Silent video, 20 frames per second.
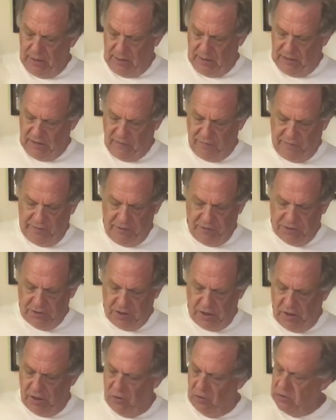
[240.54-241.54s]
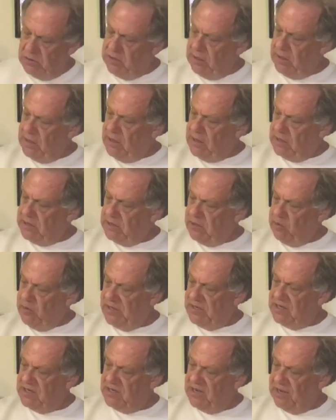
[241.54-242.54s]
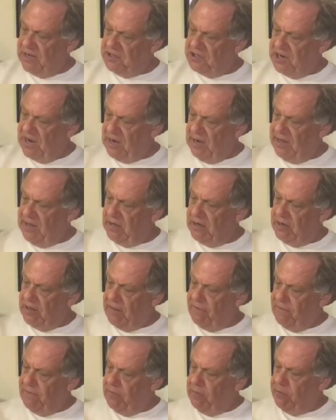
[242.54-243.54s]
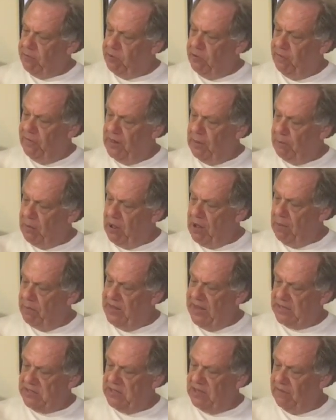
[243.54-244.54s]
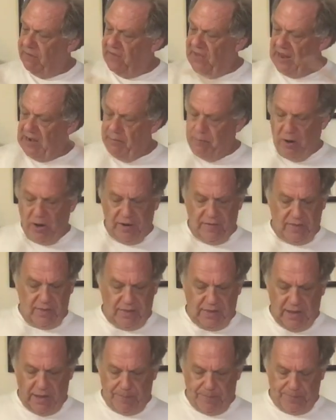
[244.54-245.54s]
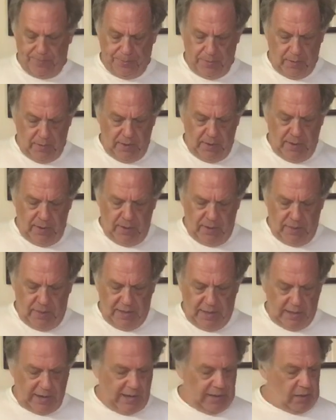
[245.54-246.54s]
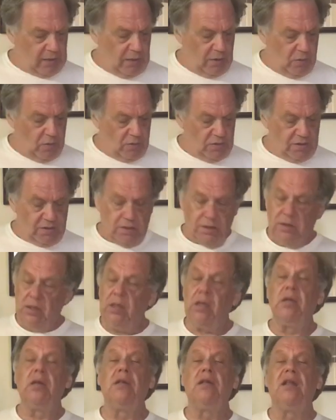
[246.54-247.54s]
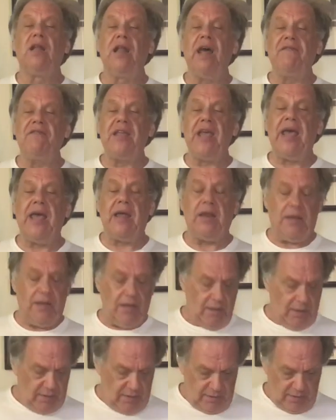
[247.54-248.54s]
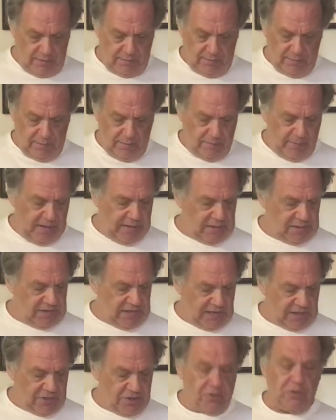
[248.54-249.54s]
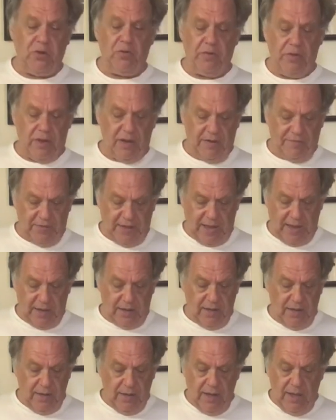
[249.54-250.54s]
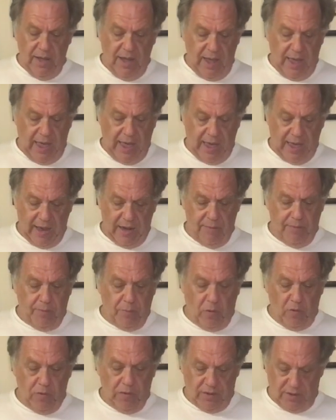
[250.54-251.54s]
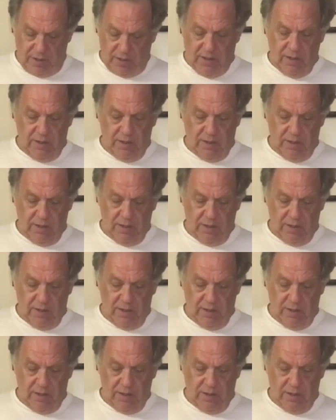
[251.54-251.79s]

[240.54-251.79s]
Let the fingers close. Squeeze the stick gently into the groove of the palm next to the fatty part of the thumb. Then I close the left hand. Make a second stroke with left hand and both